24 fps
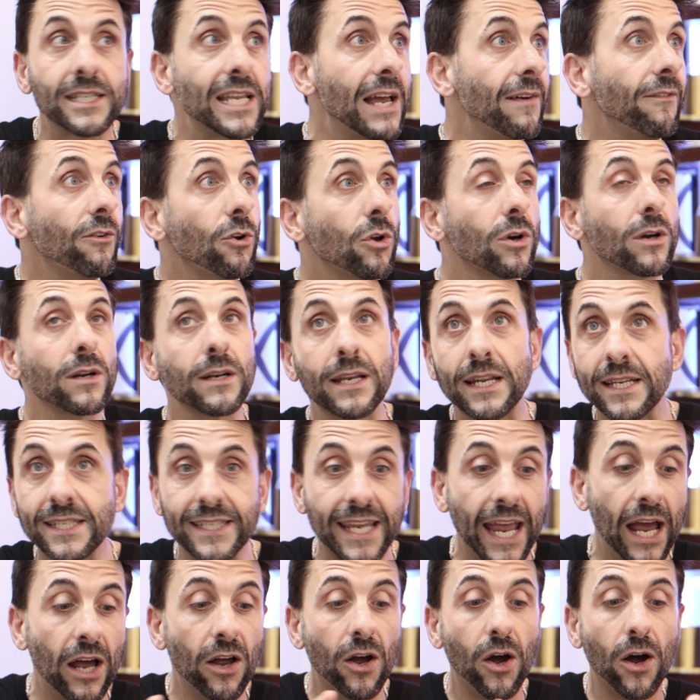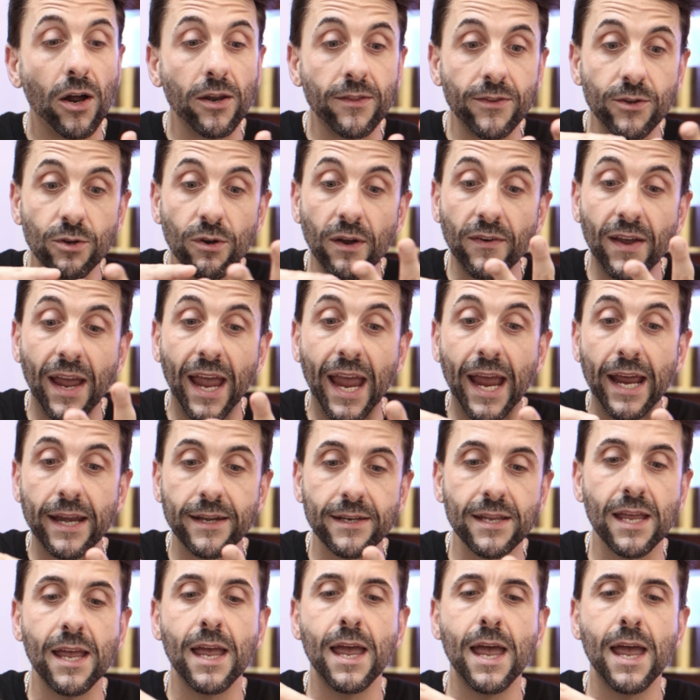have a look. Let's count on your hand.